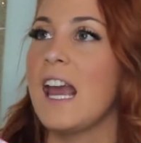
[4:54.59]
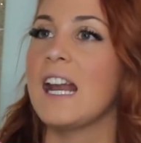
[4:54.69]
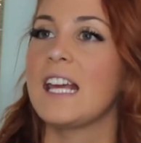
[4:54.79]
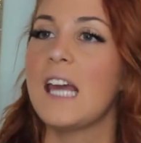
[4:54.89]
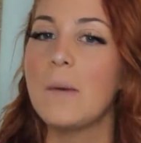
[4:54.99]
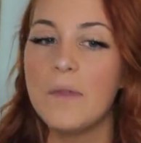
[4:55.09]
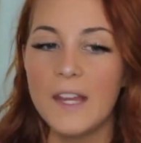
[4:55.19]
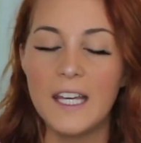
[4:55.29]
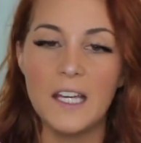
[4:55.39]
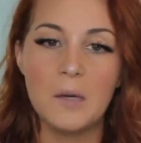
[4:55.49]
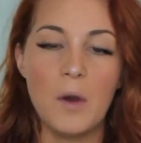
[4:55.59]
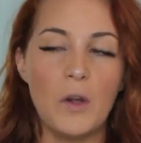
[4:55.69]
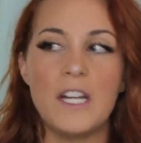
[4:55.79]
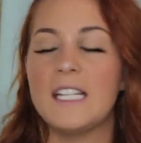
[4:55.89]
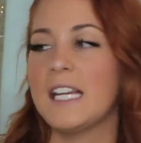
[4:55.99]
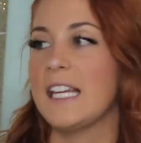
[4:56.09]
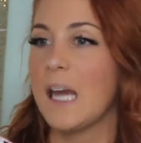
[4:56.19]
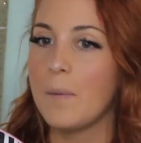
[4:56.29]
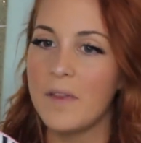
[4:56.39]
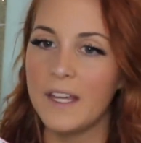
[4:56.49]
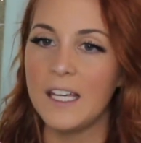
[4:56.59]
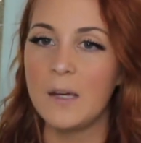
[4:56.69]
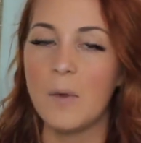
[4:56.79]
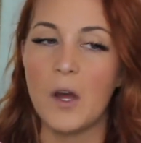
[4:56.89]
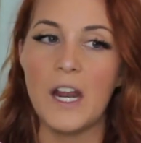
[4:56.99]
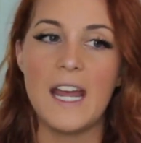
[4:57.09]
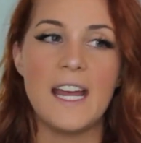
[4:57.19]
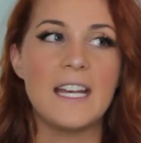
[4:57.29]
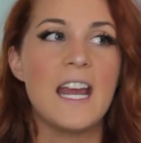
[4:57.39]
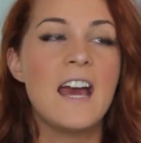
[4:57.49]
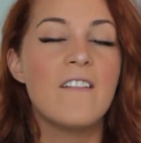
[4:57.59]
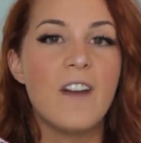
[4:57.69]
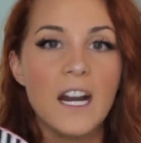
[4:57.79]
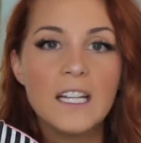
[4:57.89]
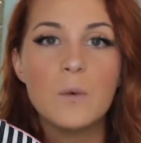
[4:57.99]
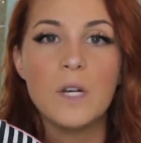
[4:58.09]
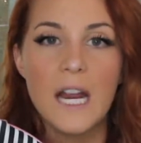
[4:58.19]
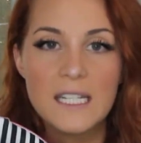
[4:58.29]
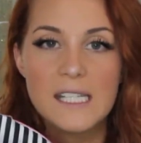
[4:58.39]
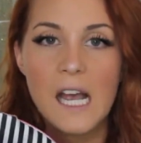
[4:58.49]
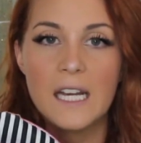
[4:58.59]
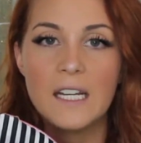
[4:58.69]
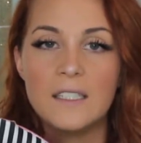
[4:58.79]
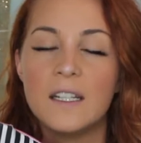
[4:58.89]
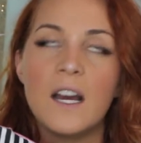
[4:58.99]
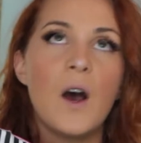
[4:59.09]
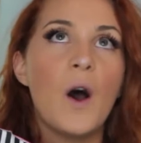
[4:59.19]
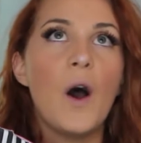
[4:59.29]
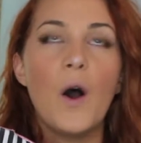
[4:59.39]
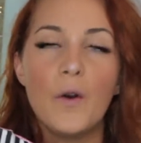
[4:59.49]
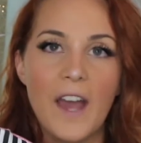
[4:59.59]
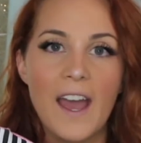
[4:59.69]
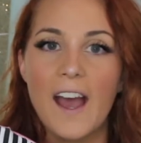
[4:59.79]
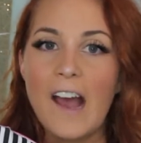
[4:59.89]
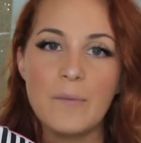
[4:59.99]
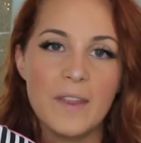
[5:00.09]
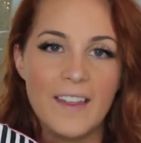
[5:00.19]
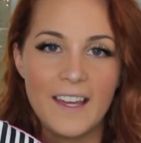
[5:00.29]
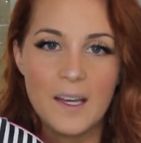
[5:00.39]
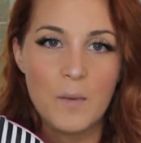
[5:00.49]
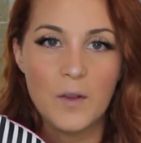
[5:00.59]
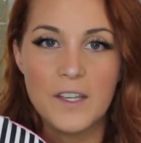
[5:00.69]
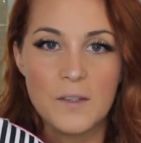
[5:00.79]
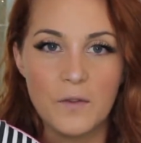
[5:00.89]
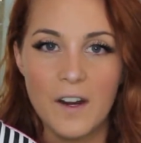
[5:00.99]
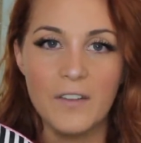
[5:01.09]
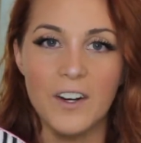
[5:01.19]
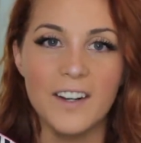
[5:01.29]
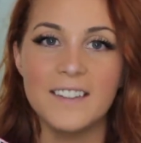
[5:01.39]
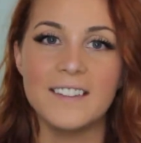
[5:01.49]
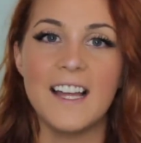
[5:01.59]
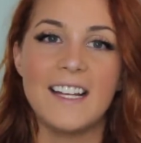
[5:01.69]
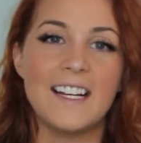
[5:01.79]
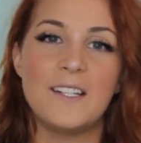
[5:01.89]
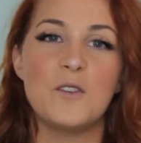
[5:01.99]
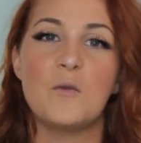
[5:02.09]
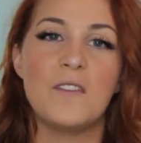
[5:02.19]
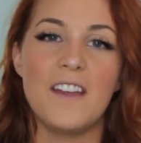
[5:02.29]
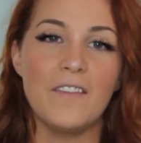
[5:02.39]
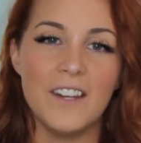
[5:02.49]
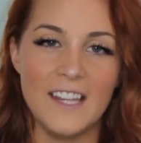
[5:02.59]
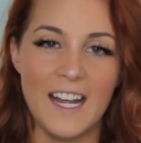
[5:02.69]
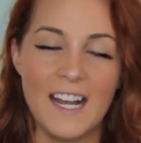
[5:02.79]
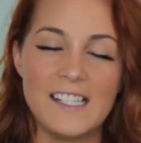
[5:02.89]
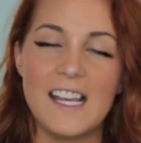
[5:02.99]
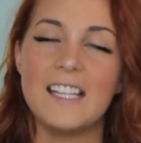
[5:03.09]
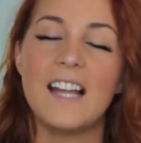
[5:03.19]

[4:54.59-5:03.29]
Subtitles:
And I kept thinking about it and I kept thinking about it, and finally when I decided, okay, I've been thinking about this forever, like I do with everything, I said,